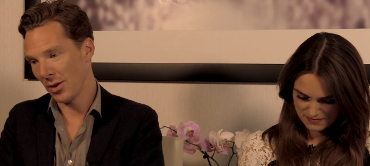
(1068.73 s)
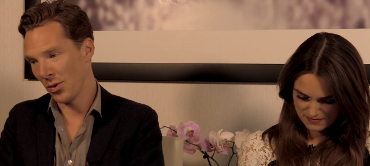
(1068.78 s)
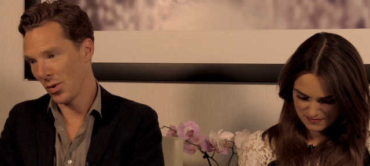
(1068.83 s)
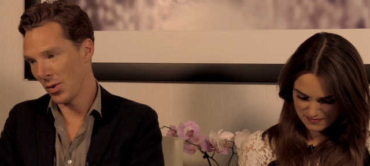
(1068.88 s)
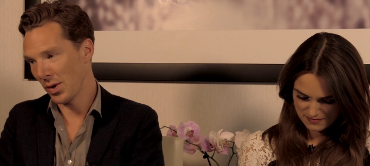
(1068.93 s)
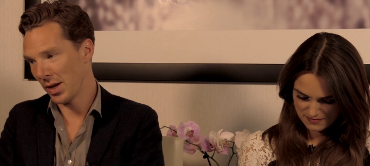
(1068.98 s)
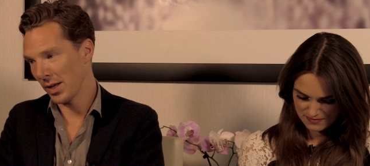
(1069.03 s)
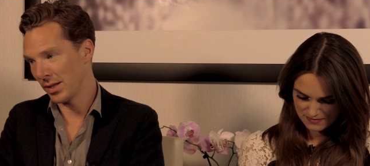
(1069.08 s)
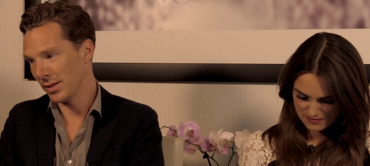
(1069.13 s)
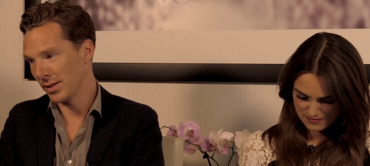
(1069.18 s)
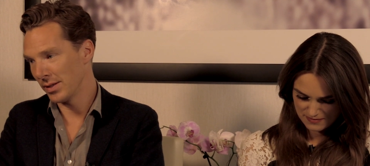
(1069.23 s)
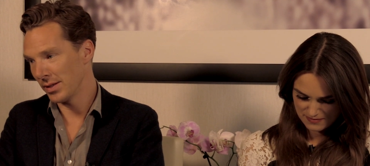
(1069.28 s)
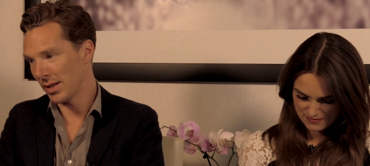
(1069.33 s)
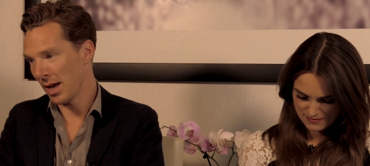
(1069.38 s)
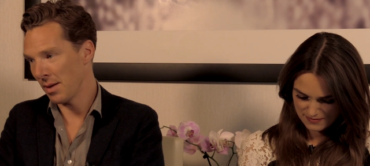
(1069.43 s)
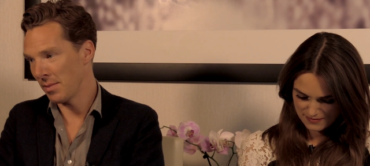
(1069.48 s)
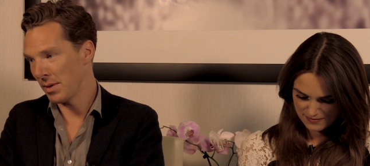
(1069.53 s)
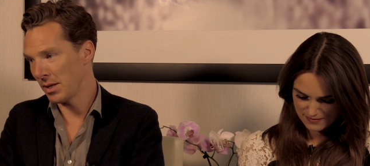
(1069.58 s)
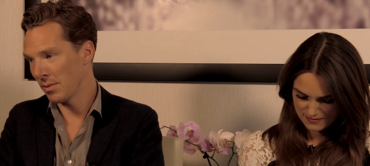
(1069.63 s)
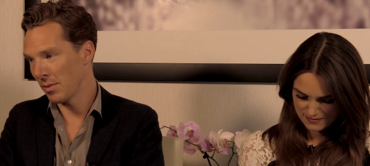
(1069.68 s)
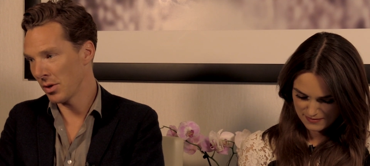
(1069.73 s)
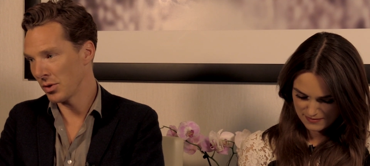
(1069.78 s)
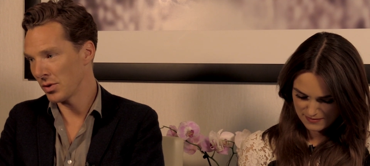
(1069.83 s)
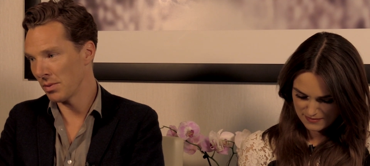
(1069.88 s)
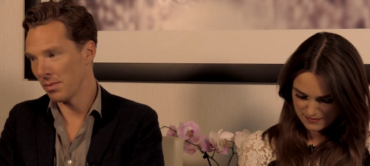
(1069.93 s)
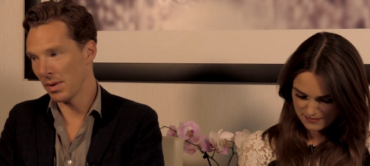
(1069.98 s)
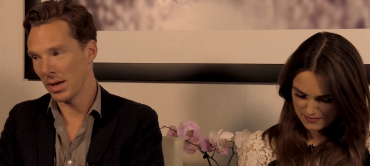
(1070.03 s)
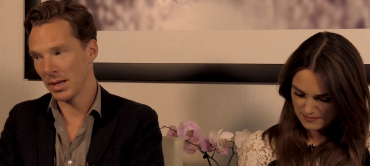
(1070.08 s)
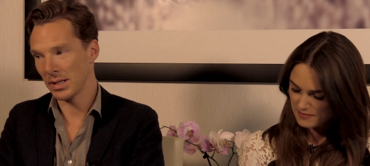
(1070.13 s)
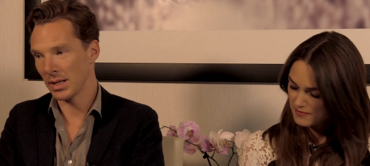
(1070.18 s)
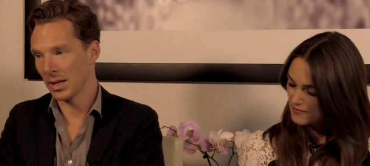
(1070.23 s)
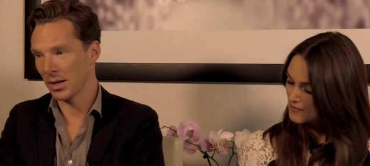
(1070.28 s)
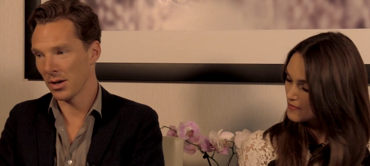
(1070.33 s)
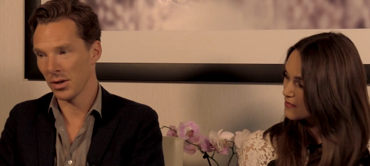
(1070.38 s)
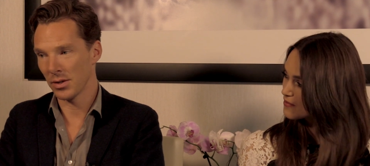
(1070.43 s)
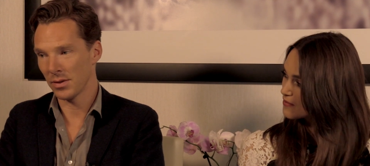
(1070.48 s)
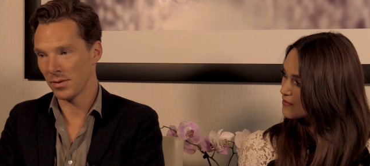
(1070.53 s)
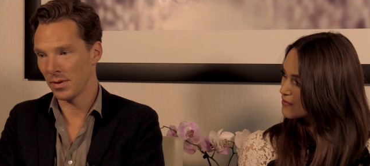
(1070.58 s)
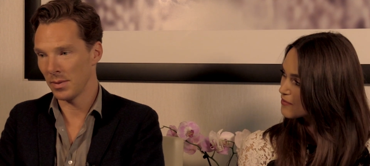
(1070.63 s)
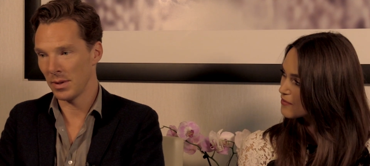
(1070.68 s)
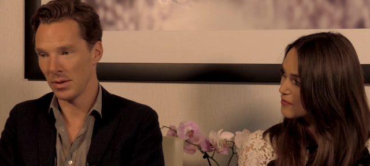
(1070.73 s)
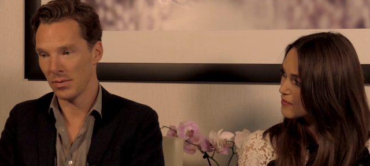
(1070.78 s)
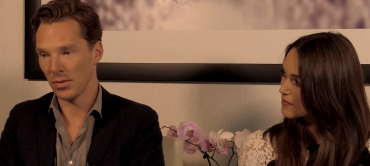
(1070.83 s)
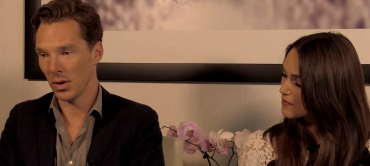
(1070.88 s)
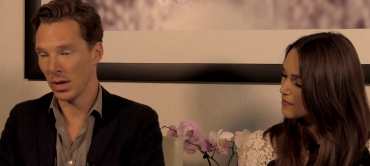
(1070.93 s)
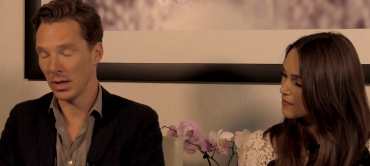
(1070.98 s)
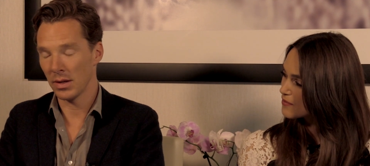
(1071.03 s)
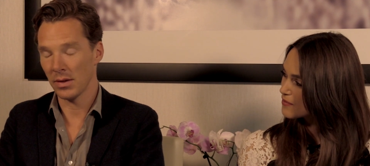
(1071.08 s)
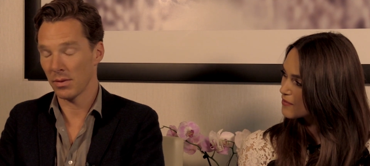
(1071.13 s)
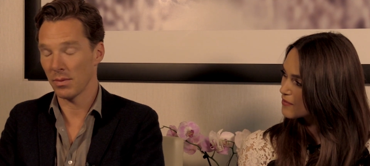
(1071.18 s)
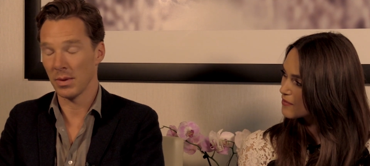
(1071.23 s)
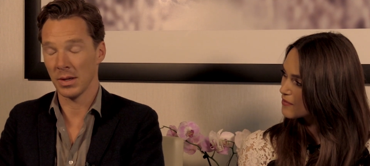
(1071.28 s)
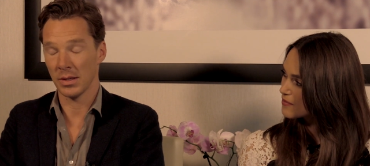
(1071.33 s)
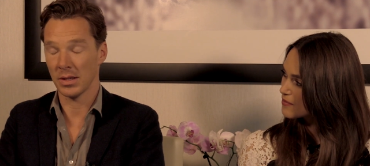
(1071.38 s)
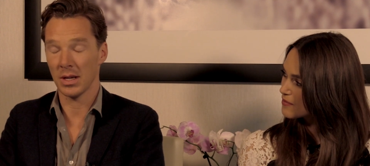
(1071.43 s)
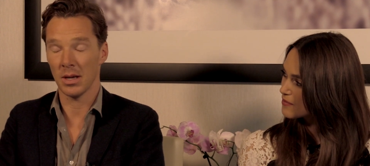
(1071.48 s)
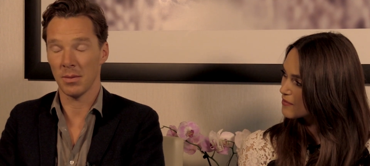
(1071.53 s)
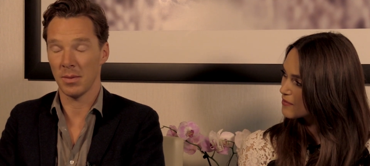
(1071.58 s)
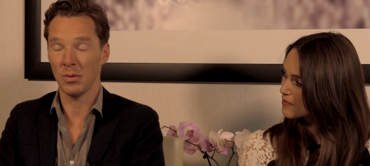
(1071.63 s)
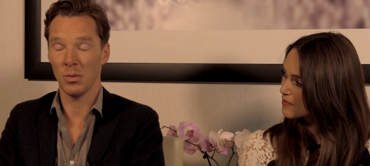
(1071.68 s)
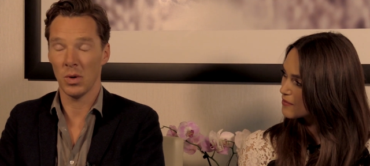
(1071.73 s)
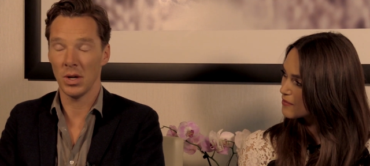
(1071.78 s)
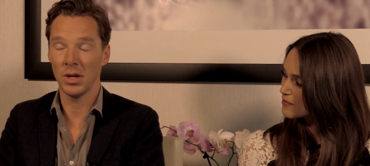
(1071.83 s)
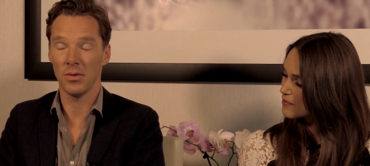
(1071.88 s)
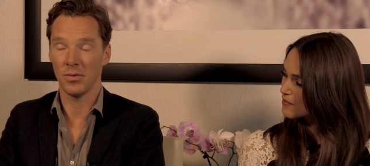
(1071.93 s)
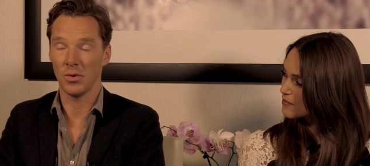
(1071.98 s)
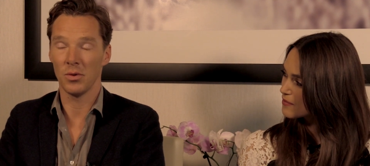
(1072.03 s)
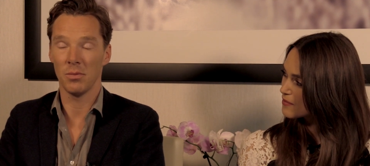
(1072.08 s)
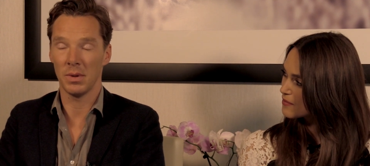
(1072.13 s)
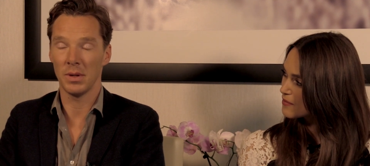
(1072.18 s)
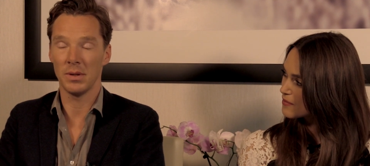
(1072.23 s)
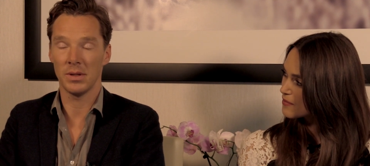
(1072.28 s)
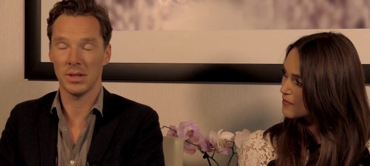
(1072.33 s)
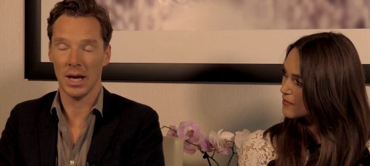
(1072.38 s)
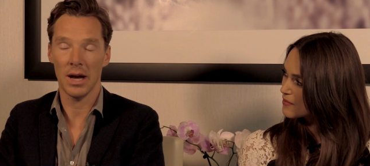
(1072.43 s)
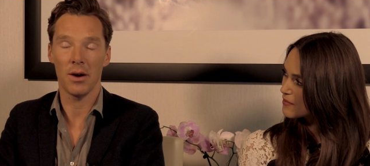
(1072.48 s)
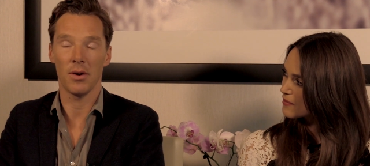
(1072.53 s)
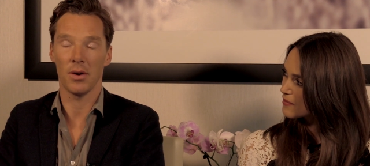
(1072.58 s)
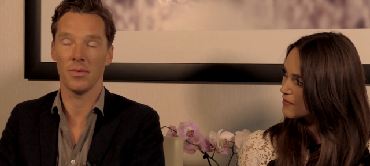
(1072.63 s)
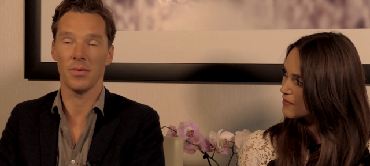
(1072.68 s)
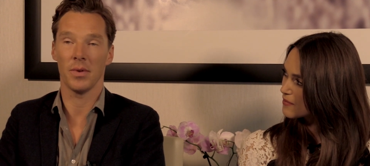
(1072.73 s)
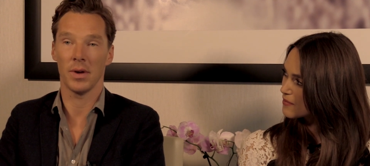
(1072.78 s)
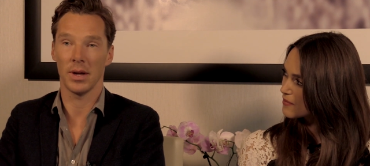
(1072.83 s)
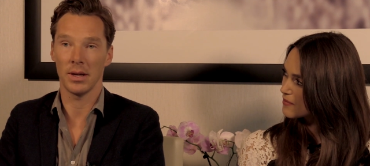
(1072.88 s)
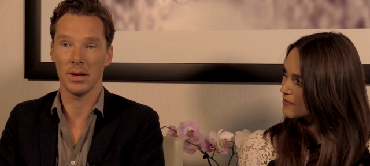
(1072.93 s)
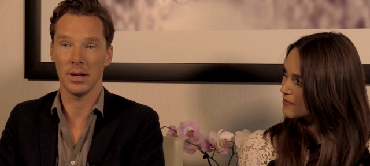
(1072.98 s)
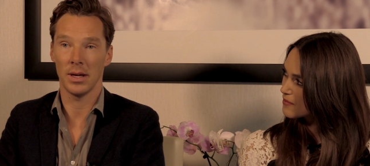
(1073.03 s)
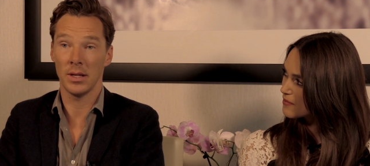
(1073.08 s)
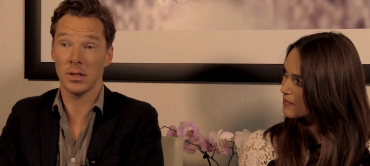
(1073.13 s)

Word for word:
Speaker 1: Hawkins. I mean, the most amazing cast. It's, it's going to be wonderful, but terrifying.